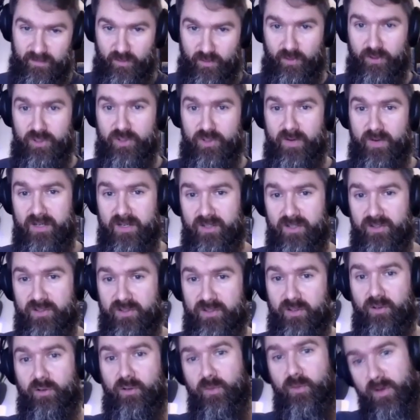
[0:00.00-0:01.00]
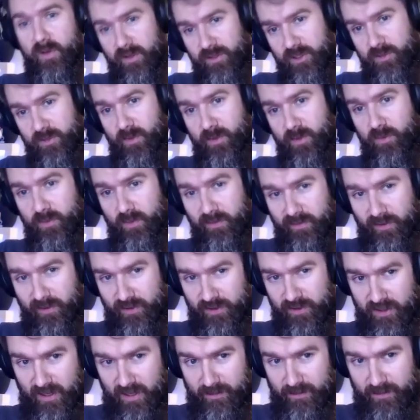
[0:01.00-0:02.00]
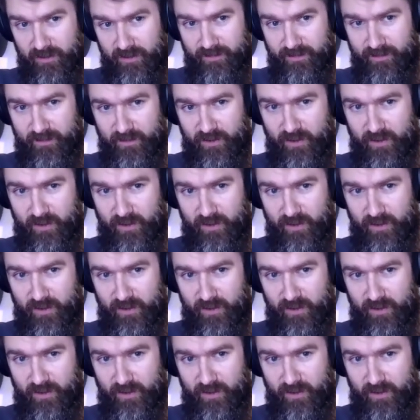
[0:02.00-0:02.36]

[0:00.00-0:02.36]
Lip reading: orchestrations across multiple function apps.